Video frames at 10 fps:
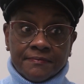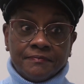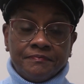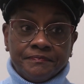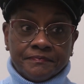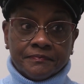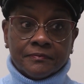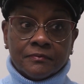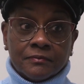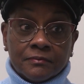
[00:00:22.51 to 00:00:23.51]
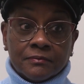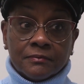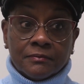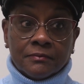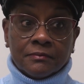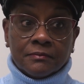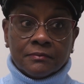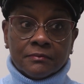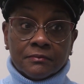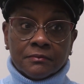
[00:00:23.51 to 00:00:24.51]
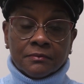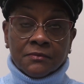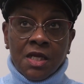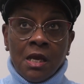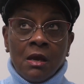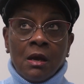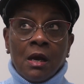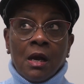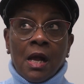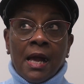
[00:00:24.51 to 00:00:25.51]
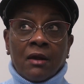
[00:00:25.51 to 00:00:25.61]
And how long had that been going on?